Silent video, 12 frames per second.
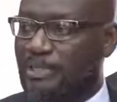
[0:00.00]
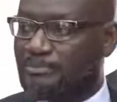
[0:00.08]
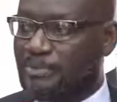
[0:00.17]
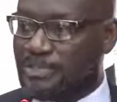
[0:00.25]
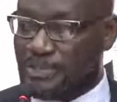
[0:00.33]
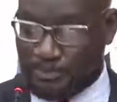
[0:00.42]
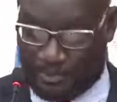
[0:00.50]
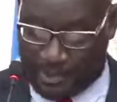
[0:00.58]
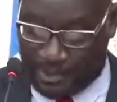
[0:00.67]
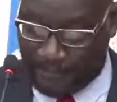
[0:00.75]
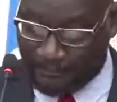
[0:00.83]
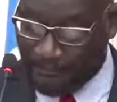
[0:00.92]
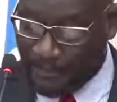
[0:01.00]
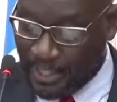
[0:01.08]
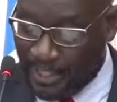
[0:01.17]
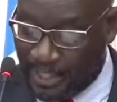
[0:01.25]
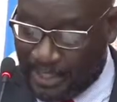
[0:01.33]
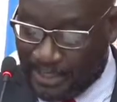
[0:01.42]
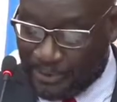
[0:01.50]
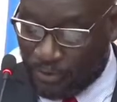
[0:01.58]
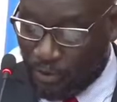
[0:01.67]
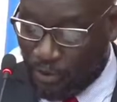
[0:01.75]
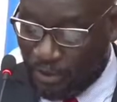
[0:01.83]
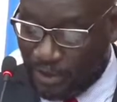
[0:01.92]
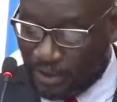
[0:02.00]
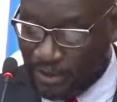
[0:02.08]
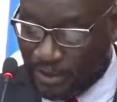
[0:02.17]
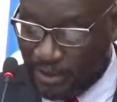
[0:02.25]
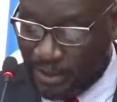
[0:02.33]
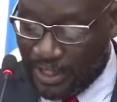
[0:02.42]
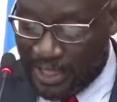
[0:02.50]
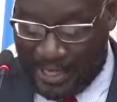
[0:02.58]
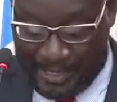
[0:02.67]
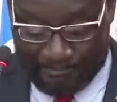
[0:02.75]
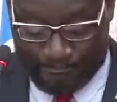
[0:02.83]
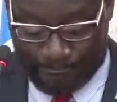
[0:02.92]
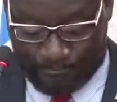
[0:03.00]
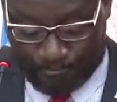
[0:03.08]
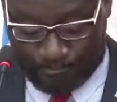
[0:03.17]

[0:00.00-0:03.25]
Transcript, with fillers: Mr. Speaker, in its whole um,